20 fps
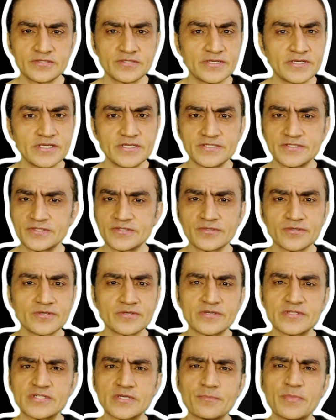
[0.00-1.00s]
Today's
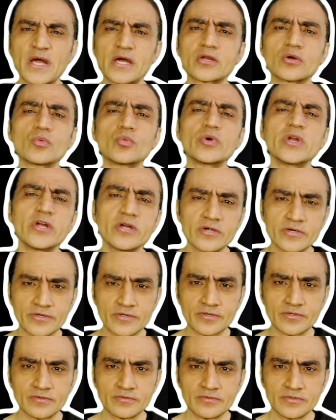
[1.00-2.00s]
story is about a
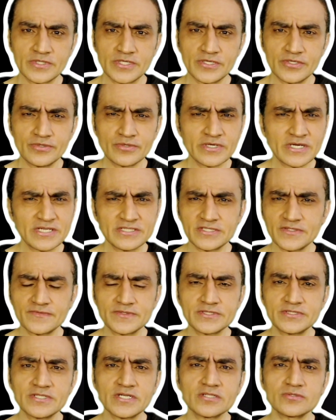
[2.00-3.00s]
weirdo. You guys
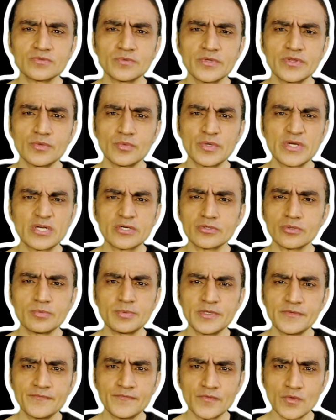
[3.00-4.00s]
ever dealt with a
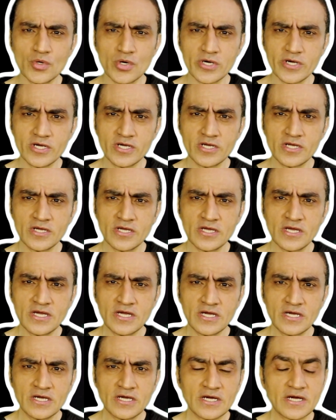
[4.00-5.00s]
weirdo before?
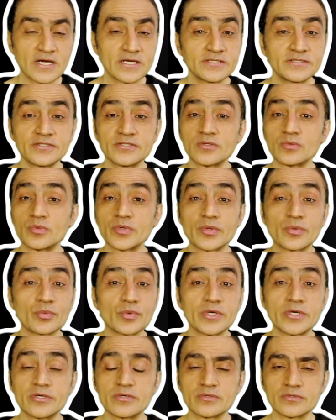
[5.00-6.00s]
I deal
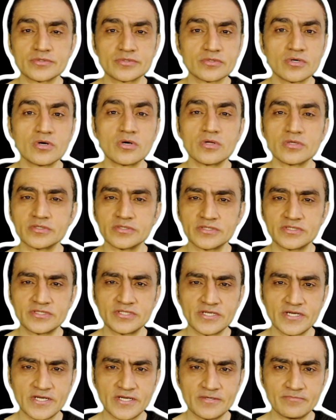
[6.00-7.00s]
with weirdos all the
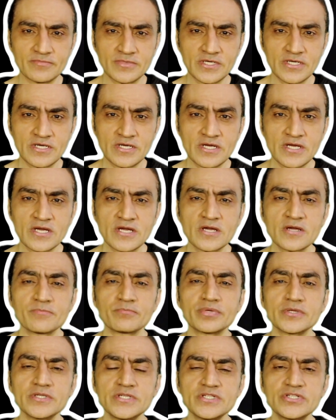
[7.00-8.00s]
time.
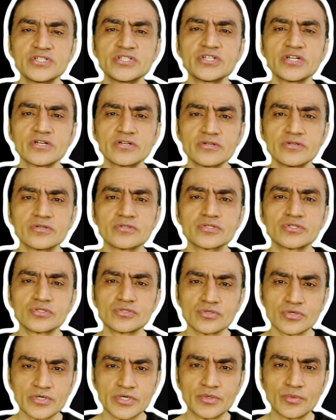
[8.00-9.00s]
Please share your
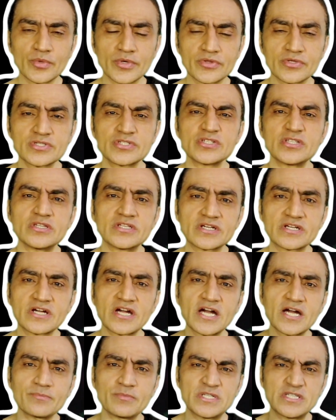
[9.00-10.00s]
story with us in the
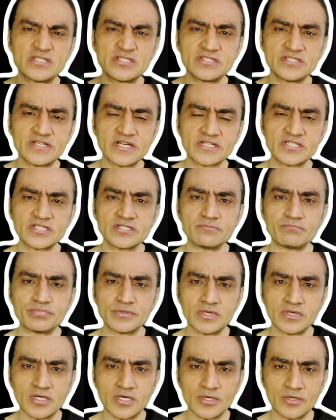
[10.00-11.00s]
comments section
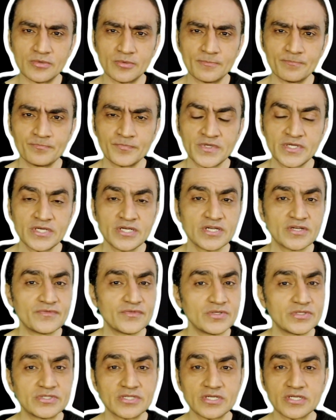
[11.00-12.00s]
below
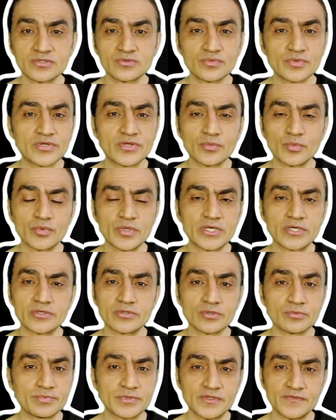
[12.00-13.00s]
if you dealt with a
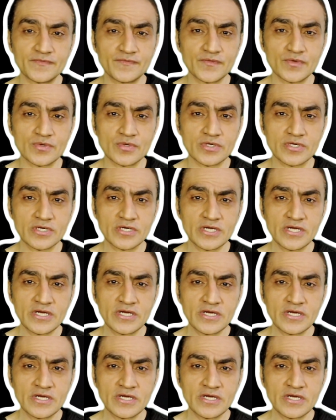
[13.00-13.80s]
weirdo before.